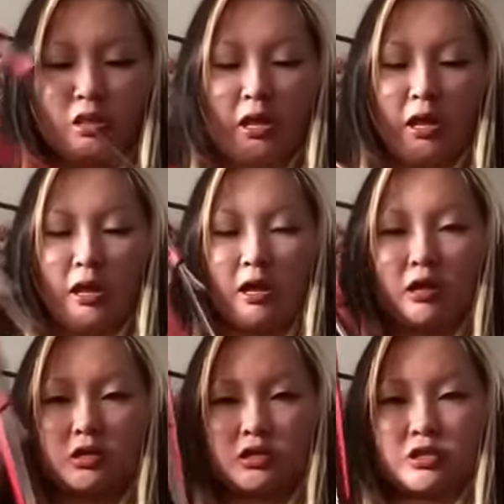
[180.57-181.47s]

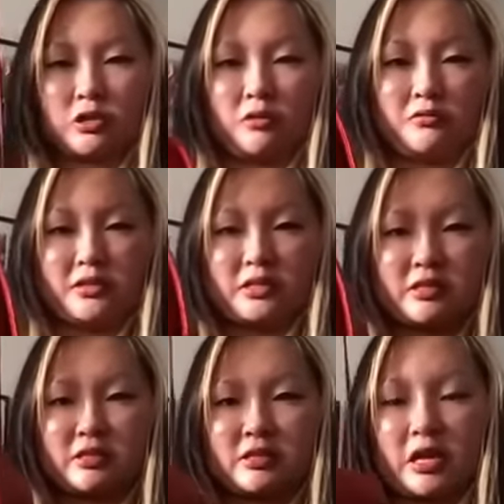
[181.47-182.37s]
And so this is
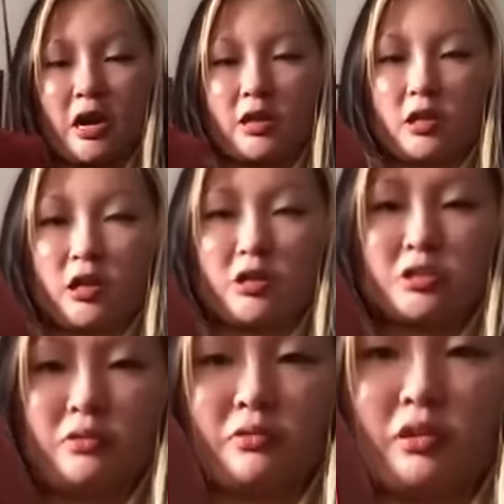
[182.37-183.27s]
the side here.
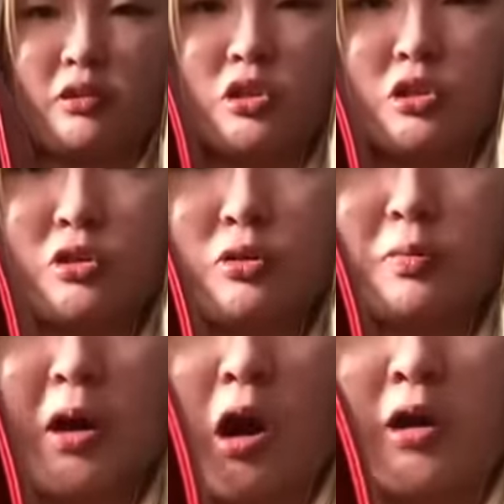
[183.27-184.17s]
So there are two
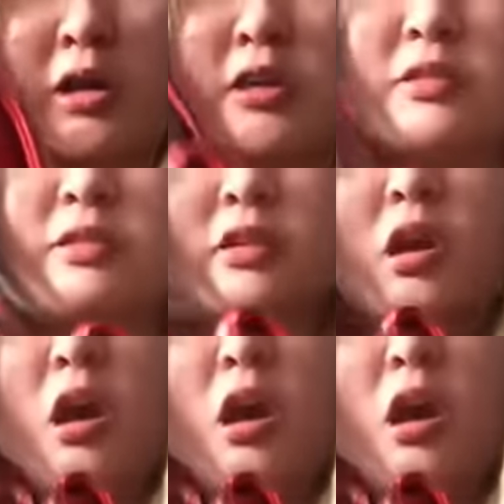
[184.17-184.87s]
pockets.